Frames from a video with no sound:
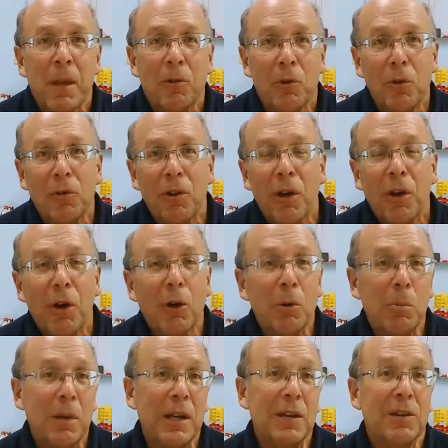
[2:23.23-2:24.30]
Turns out
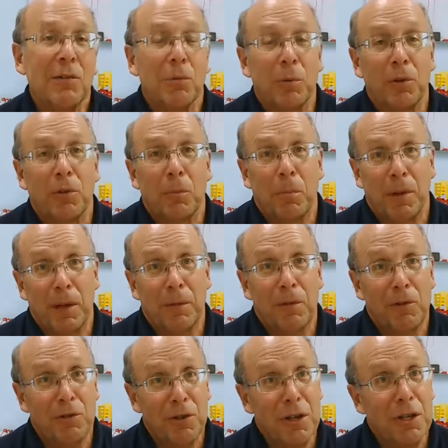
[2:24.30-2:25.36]
Archimedes was a bit of a
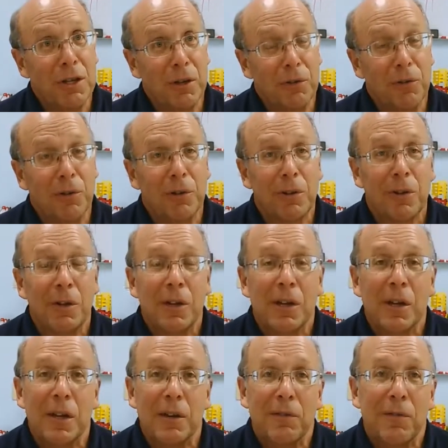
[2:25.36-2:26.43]
genius.
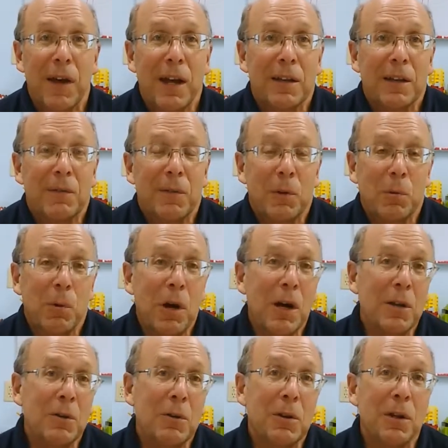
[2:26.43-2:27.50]
In fact, if you
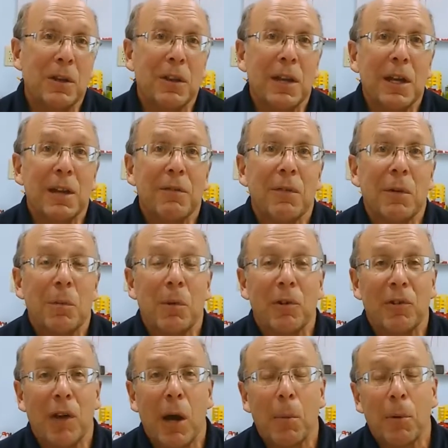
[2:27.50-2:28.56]
want, you can think of him
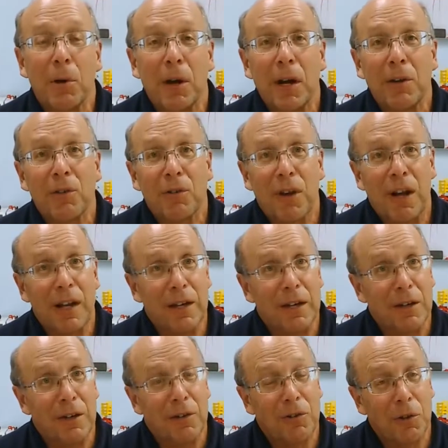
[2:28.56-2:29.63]
as Albert Einstein
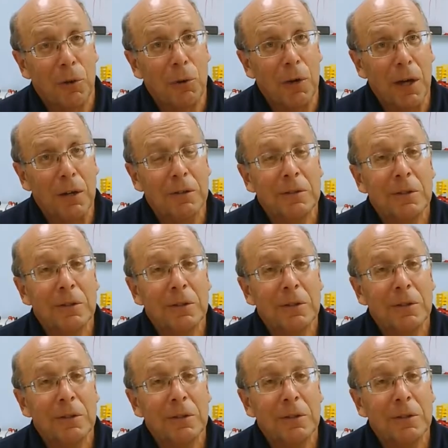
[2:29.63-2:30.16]
in a toga.